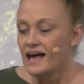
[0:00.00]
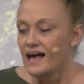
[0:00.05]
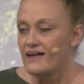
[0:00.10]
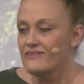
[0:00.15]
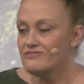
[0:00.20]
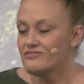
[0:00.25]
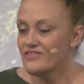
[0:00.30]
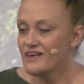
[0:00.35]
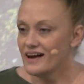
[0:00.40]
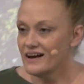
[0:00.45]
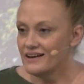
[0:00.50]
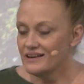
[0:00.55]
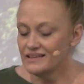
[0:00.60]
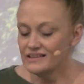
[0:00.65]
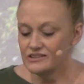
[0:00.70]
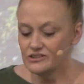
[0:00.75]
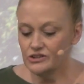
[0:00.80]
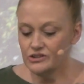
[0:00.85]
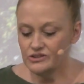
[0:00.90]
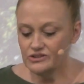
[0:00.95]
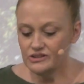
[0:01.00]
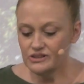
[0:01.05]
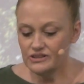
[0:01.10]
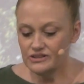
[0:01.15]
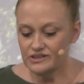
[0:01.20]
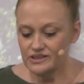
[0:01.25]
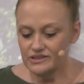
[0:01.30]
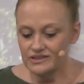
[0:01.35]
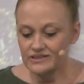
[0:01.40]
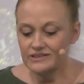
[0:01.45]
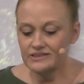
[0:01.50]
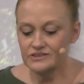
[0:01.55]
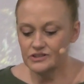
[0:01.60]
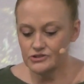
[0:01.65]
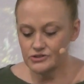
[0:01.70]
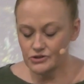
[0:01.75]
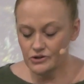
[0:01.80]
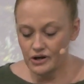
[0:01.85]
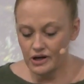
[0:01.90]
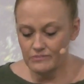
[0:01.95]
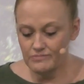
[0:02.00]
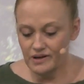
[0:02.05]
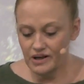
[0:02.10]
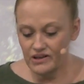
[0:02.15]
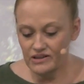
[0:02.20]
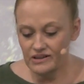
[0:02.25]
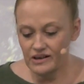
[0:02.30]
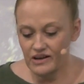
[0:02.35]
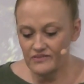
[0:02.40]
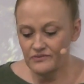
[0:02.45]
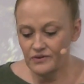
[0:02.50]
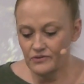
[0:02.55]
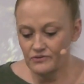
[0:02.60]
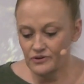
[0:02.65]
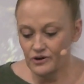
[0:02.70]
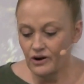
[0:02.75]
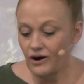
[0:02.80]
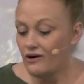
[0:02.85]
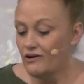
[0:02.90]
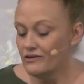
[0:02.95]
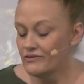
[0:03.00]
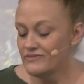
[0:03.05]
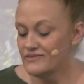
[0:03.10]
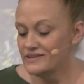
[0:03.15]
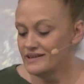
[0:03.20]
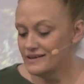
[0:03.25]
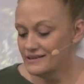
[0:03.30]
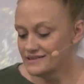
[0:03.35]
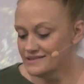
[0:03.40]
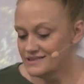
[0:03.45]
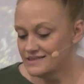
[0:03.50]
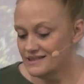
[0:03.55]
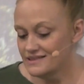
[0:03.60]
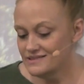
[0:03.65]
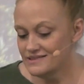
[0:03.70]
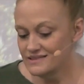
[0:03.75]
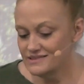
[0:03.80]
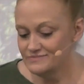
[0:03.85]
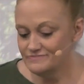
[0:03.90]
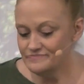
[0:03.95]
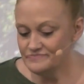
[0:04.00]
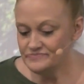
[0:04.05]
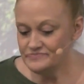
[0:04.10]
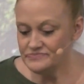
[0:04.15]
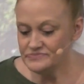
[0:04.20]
And that could describe my life overall in the next season.